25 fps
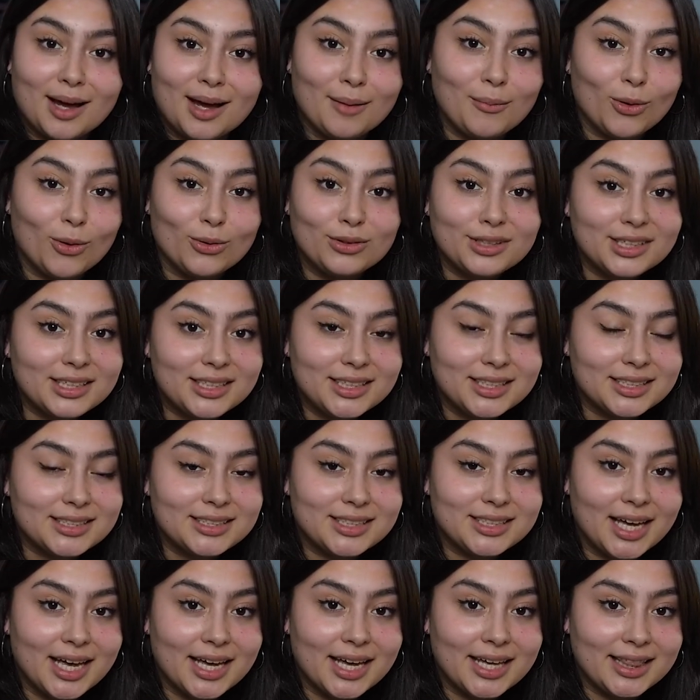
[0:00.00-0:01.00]
I'm only going to
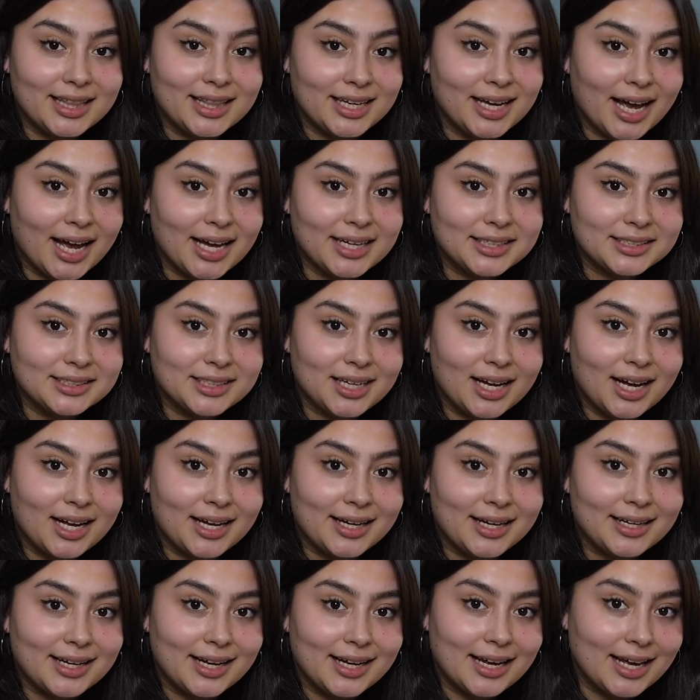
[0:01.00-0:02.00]
say the
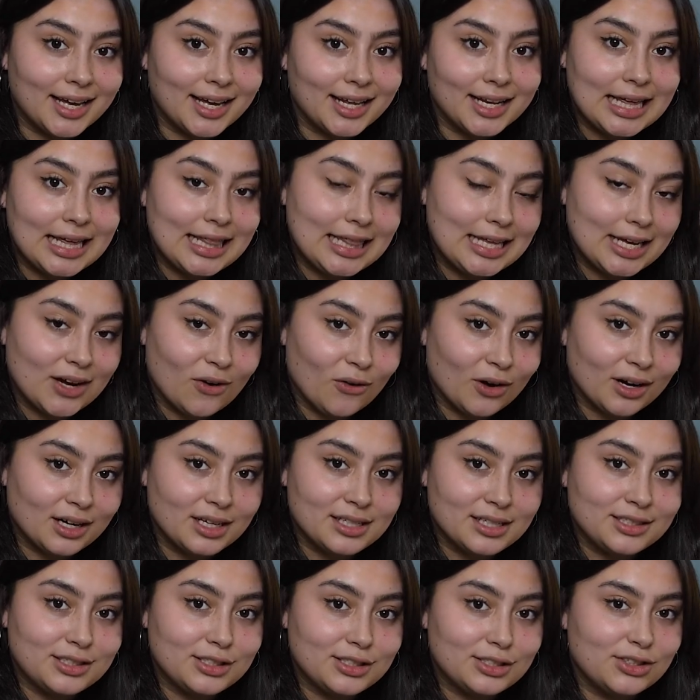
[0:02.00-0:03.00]
A-side and the
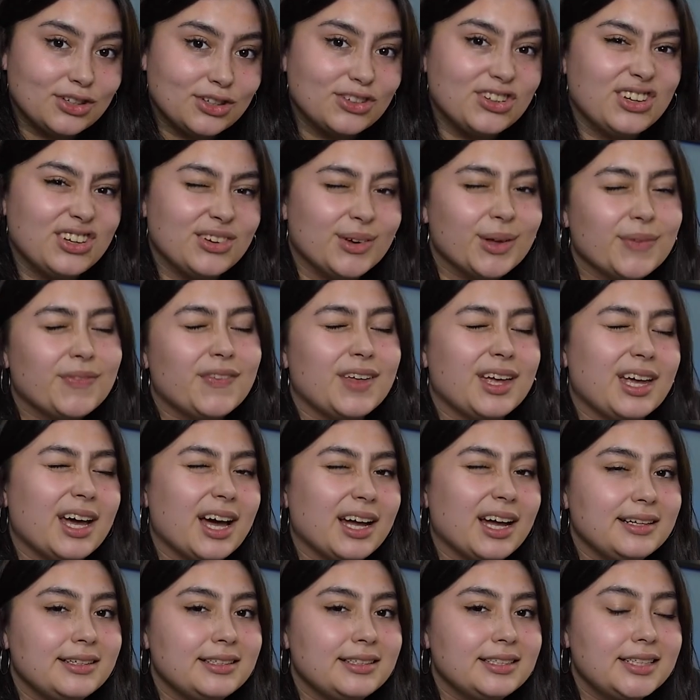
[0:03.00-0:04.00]
artist so that you get the
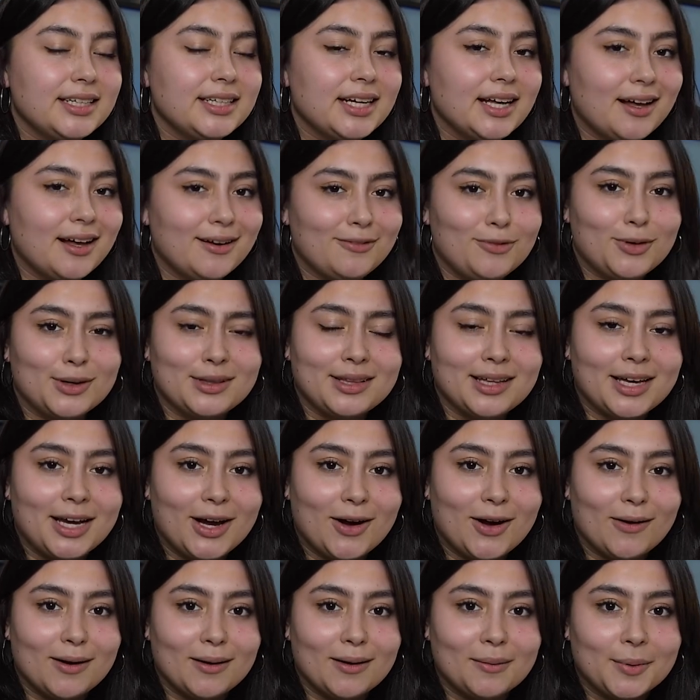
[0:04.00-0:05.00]
idea of what they
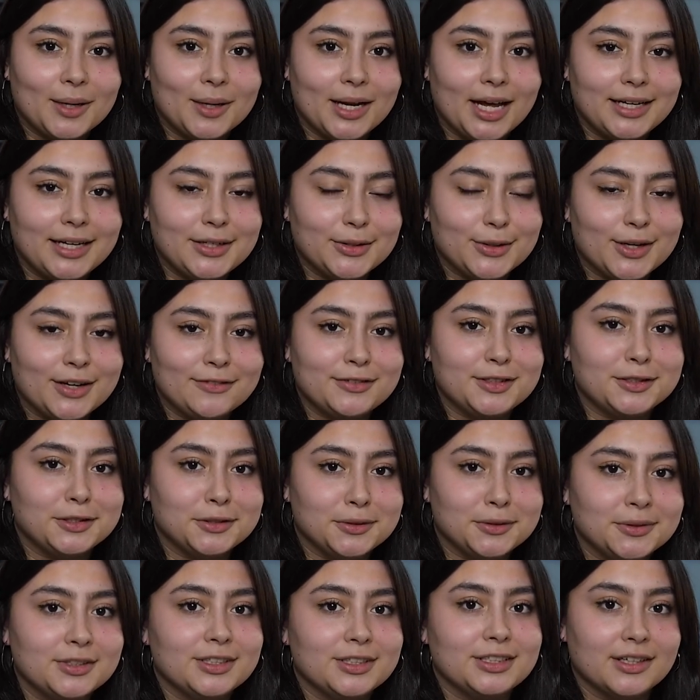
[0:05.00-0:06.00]
are, but I don't have
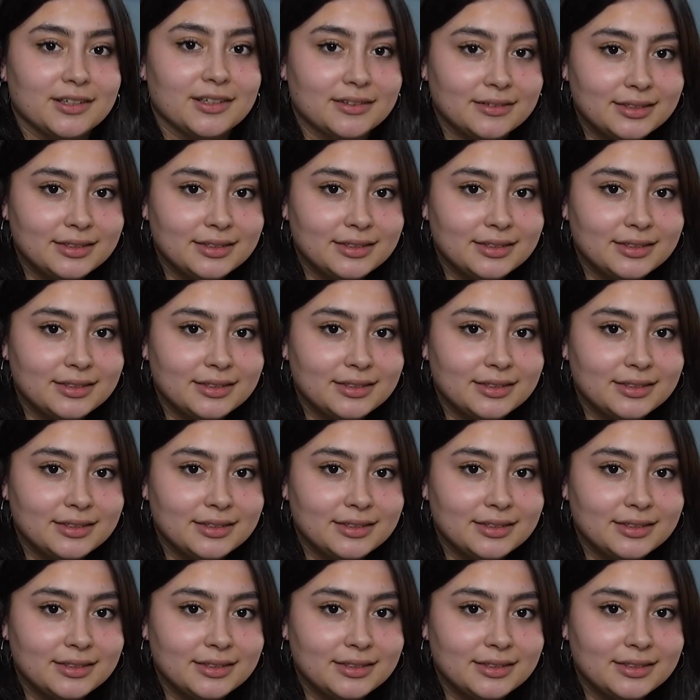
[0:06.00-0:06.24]
to, you know,